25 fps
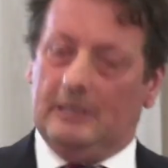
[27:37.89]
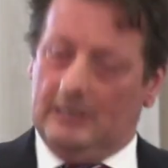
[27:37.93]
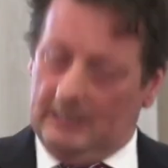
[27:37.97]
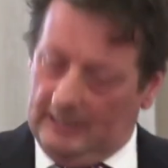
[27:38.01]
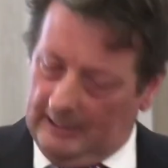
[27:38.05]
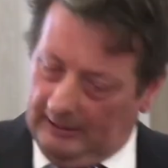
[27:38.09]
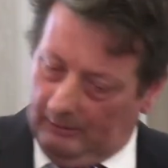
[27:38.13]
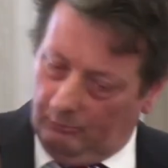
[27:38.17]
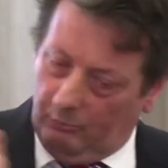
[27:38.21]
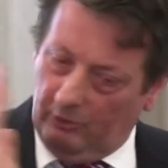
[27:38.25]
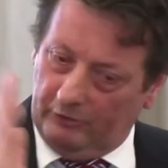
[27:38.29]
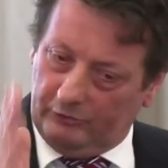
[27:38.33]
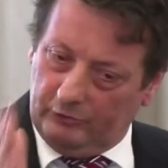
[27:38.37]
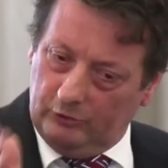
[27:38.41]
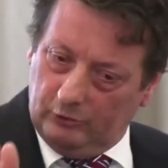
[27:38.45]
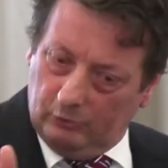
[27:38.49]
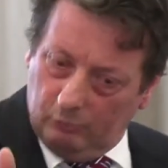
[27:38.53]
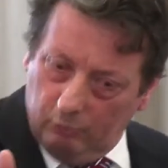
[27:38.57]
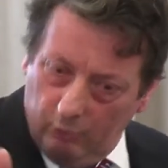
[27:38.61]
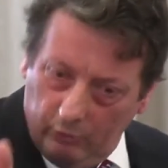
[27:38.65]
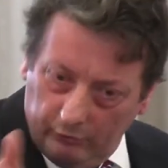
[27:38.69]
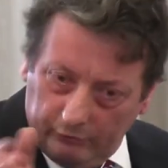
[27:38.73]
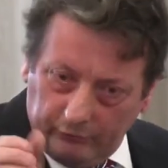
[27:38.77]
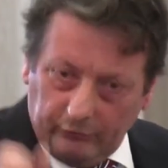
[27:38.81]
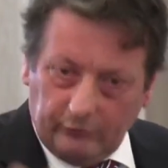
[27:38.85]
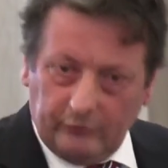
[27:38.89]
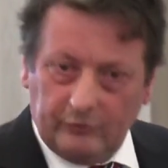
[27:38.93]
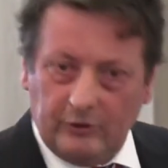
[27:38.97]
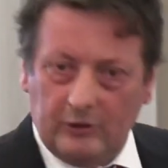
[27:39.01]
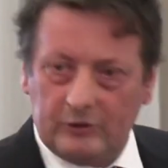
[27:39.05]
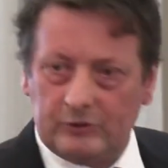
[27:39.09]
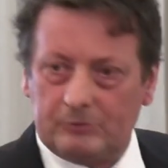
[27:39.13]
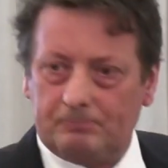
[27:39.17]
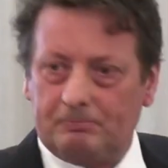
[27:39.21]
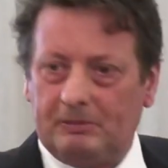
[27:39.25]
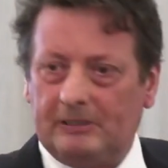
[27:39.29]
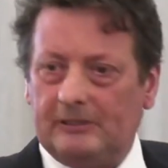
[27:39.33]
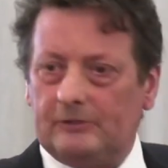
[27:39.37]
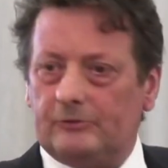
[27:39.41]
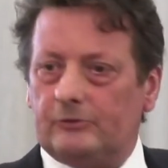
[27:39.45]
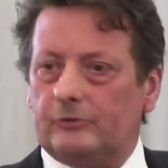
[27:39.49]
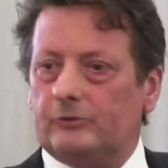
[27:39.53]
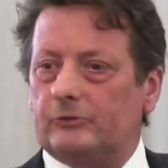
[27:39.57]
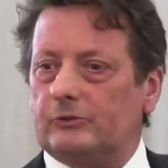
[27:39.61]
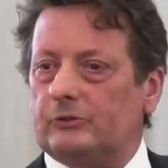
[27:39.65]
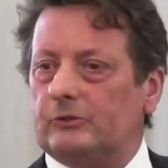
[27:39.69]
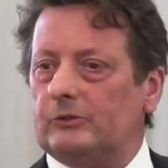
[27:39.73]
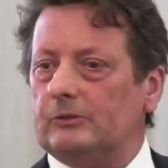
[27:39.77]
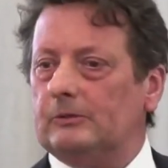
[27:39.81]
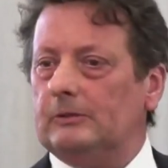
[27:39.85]
And I want you to walk through those
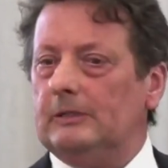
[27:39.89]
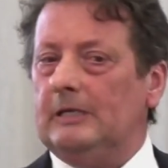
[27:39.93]
pieces.